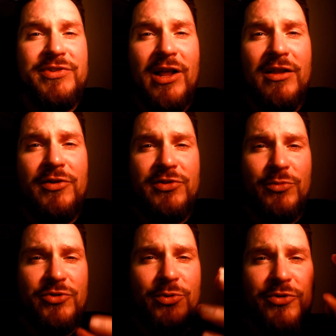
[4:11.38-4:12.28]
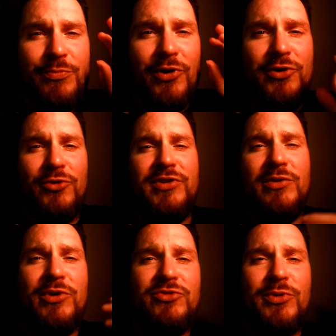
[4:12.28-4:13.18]
television, which was
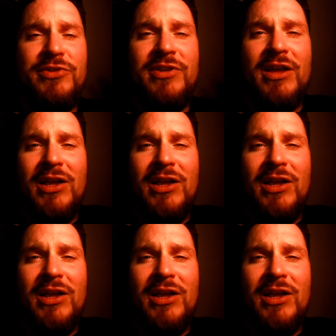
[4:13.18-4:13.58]
producing, which was